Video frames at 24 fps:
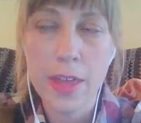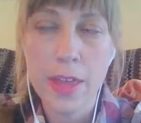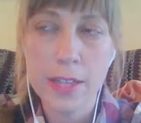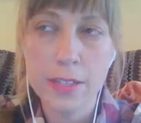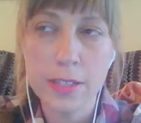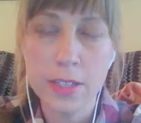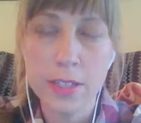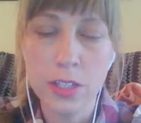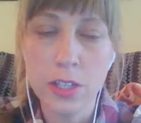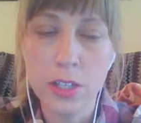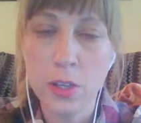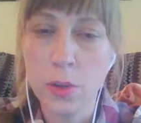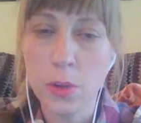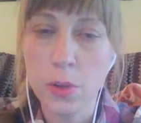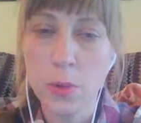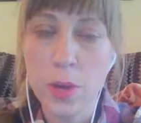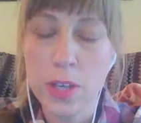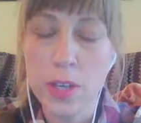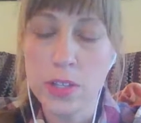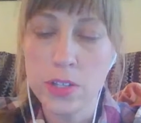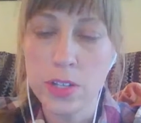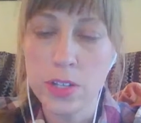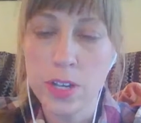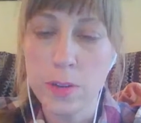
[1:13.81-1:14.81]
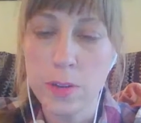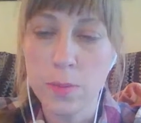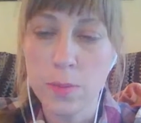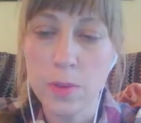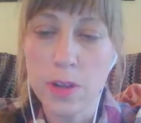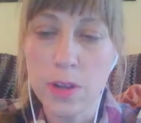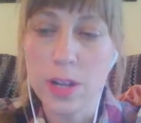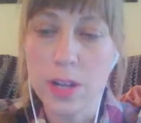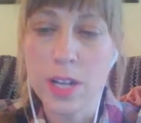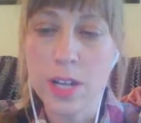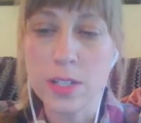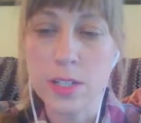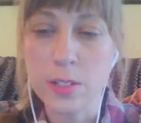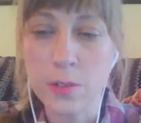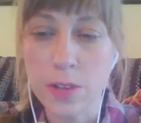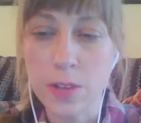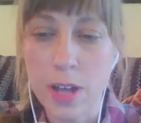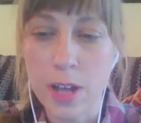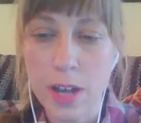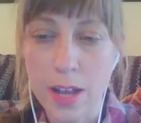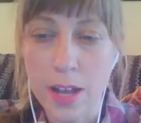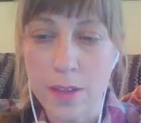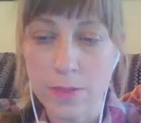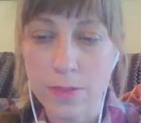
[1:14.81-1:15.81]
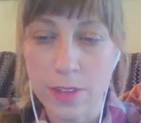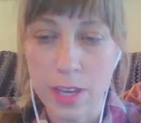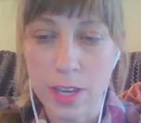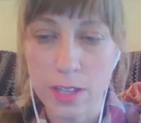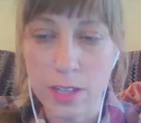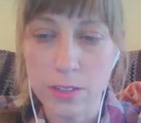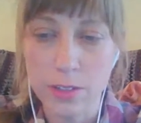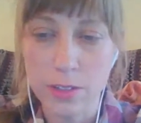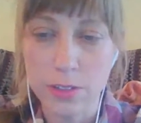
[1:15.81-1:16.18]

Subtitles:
good question, and one I do not have the answer to.